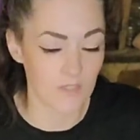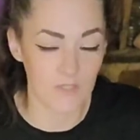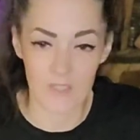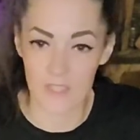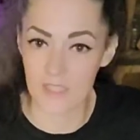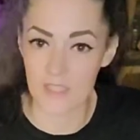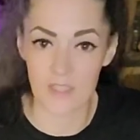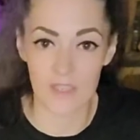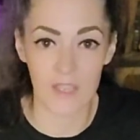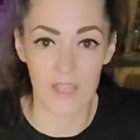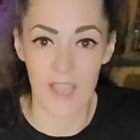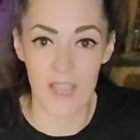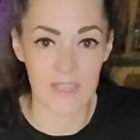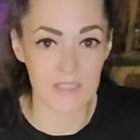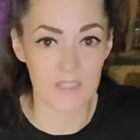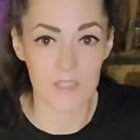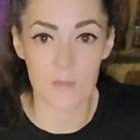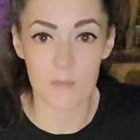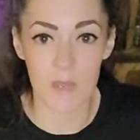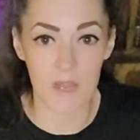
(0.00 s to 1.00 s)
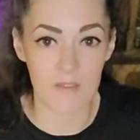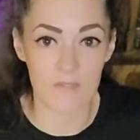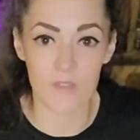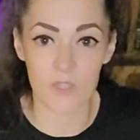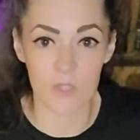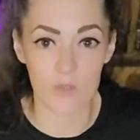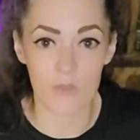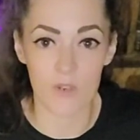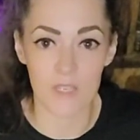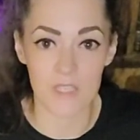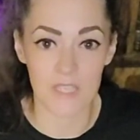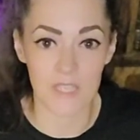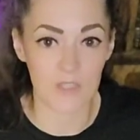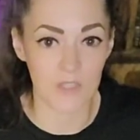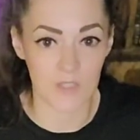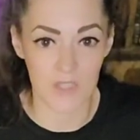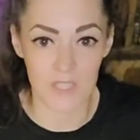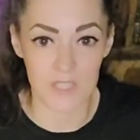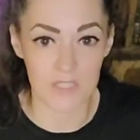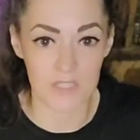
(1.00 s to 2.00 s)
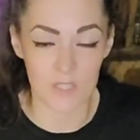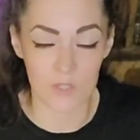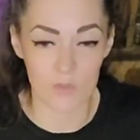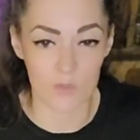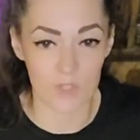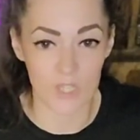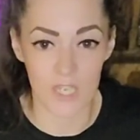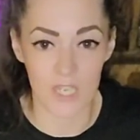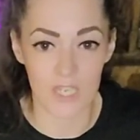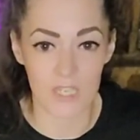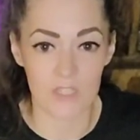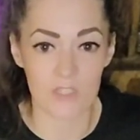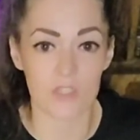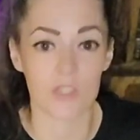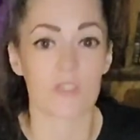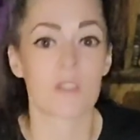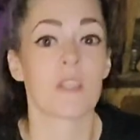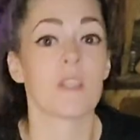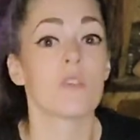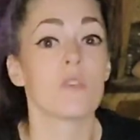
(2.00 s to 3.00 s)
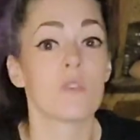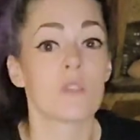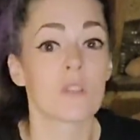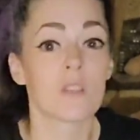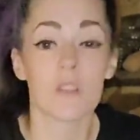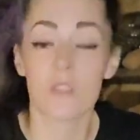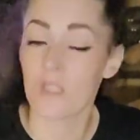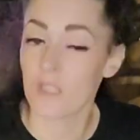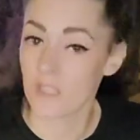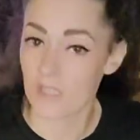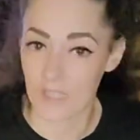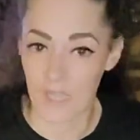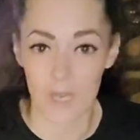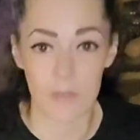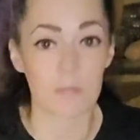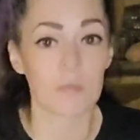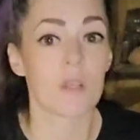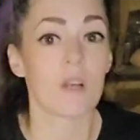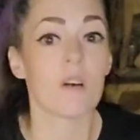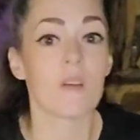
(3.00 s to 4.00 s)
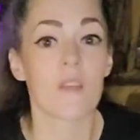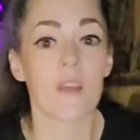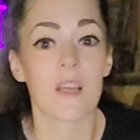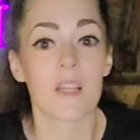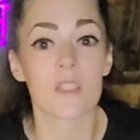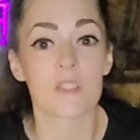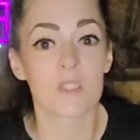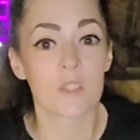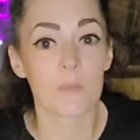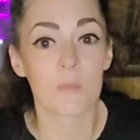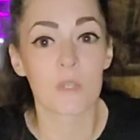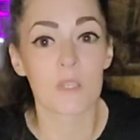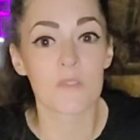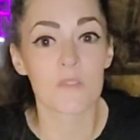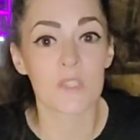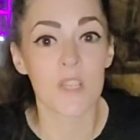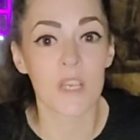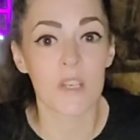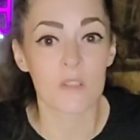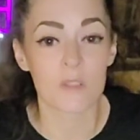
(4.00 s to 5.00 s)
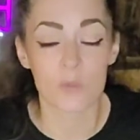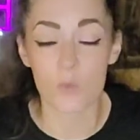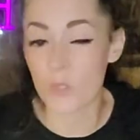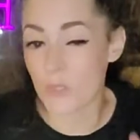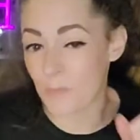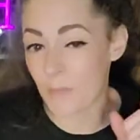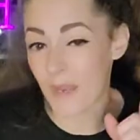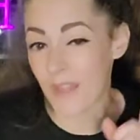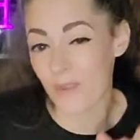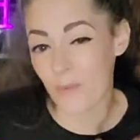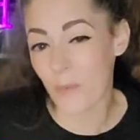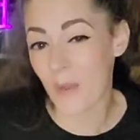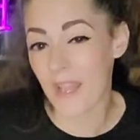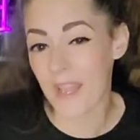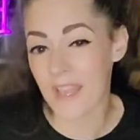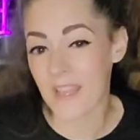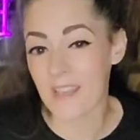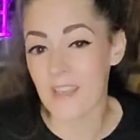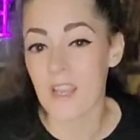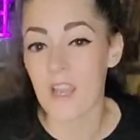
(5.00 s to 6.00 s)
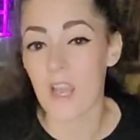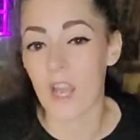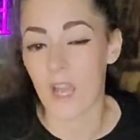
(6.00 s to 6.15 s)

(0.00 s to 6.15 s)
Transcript: that has a spot for you to write down the things that you've changed and then you can copy all that into your book of shadows which by the way